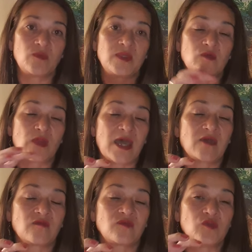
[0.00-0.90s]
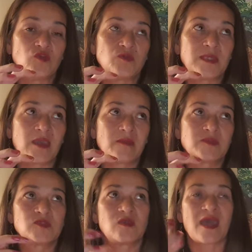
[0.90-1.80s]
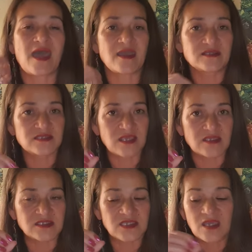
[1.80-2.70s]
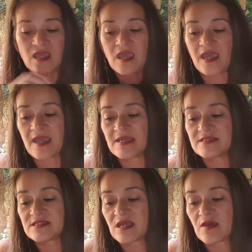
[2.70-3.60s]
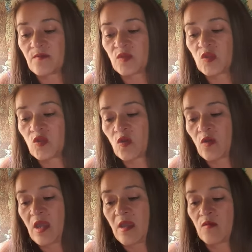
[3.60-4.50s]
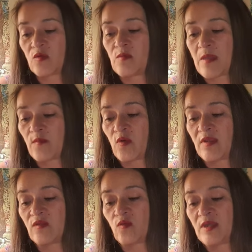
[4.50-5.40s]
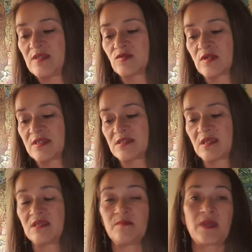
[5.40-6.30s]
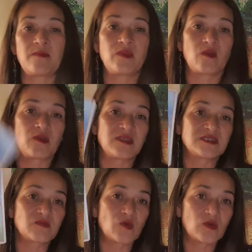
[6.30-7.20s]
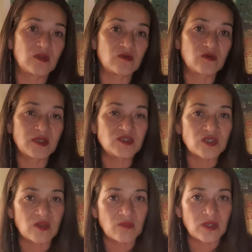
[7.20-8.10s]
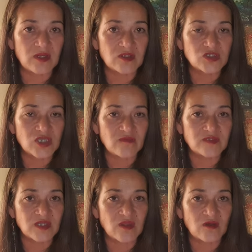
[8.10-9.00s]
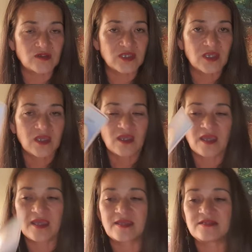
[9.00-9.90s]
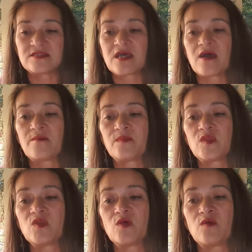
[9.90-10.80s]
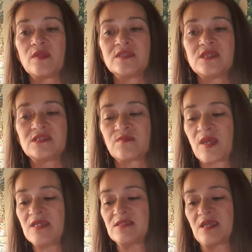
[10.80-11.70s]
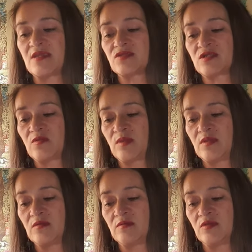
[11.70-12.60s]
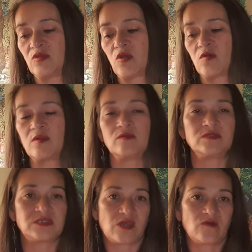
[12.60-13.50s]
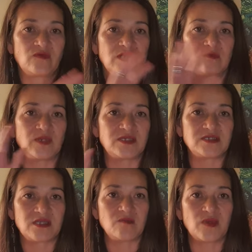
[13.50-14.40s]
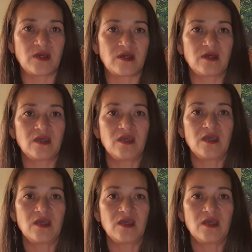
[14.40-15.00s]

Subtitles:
will be around for you to be able to access. And, you know, remembering the weasel is maybe only a small little creature, but it achieves a lot. And, you know, it's amazing, actually, when you go delve a little bit deeper